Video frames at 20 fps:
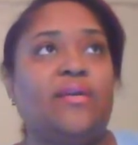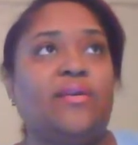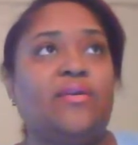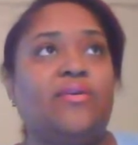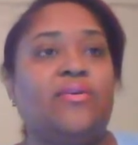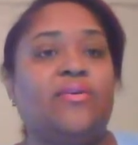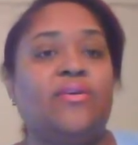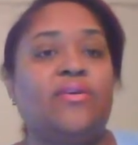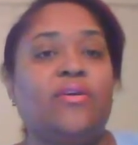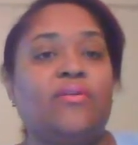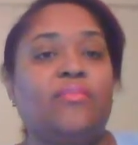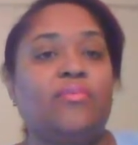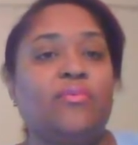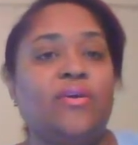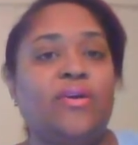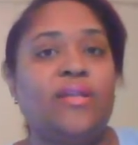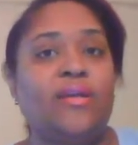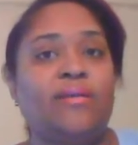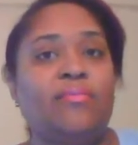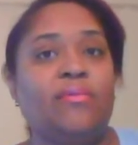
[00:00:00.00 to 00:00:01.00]
you're
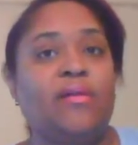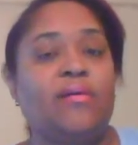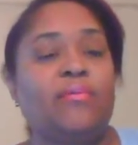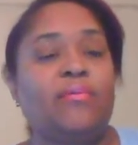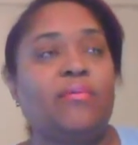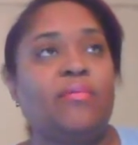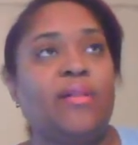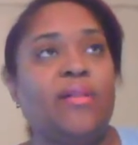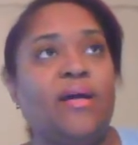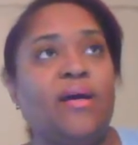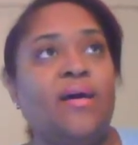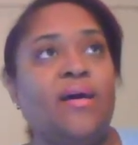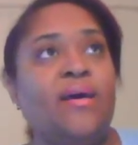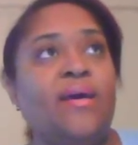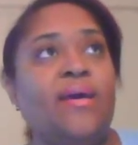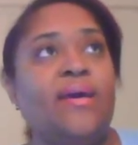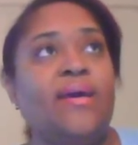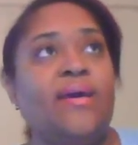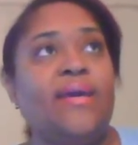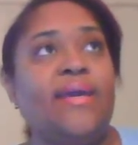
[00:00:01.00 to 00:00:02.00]
pretty, blah, blah, blah.
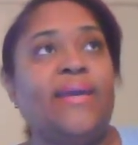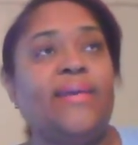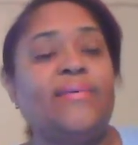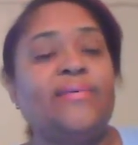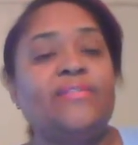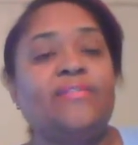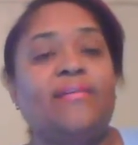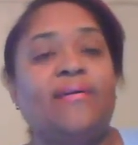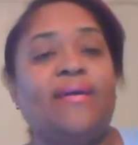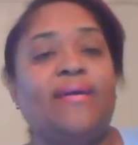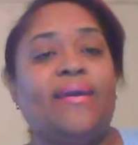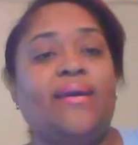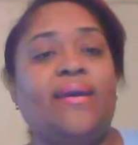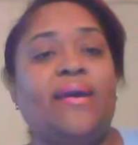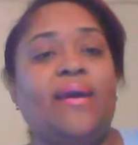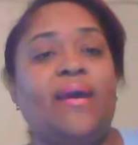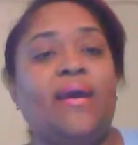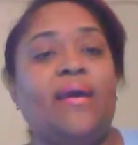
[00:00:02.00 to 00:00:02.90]
It was like,